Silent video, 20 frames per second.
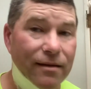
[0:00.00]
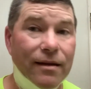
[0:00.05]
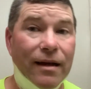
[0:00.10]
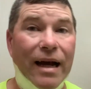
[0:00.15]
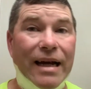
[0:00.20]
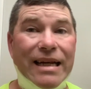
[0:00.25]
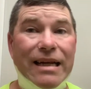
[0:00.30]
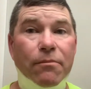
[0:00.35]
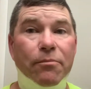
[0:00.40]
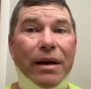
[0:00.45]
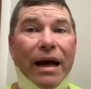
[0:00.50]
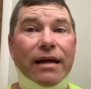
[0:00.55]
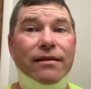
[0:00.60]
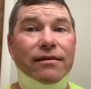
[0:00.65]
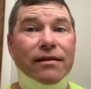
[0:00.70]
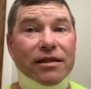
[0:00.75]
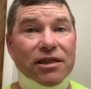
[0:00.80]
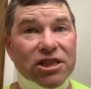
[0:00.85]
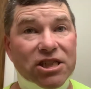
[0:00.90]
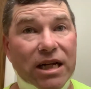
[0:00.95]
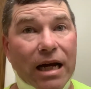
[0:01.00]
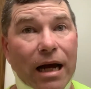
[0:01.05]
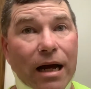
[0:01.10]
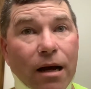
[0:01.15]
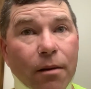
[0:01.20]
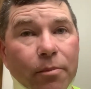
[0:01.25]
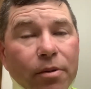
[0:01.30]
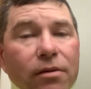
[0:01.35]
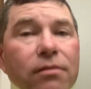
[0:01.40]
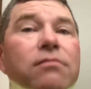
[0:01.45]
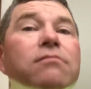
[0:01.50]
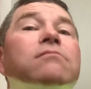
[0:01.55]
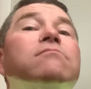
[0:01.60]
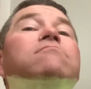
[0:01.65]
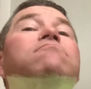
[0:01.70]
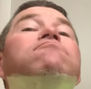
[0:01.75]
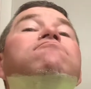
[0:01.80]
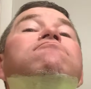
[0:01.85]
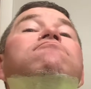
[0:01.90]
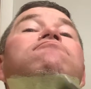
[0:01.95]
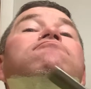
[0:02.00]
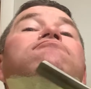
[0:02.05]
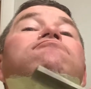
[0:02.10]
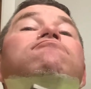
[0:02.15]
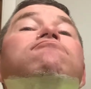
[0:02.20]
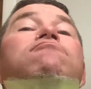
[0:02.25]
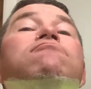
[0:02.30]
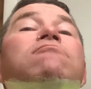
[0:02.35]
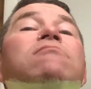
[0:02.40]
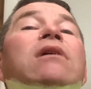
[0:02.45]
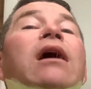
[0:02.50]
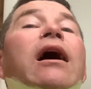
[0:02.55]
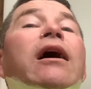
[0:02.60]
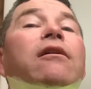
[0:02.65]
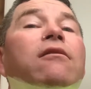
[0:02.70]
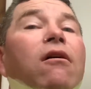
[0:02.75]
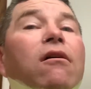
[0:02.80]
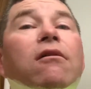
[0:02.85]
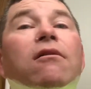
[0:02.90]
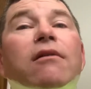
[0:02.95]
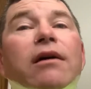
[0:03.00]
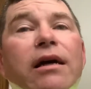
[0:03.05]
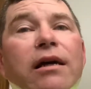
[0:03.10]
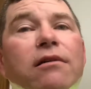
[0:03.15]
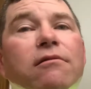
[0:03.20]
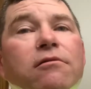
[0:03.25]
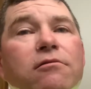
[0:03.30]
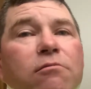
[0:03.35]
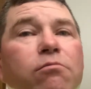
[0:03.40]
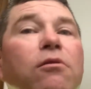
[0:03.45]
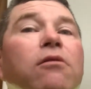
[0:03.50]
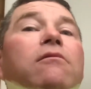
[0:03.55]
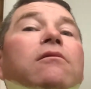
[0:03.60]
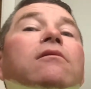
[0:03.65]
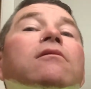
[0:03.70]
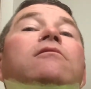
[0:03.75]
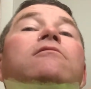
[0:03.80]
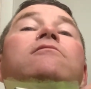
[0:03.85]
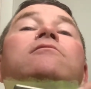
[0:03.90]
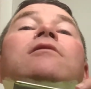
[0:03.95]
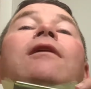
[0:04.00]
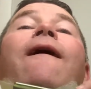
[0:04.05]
I get back to the shop, and all hell is broken loose.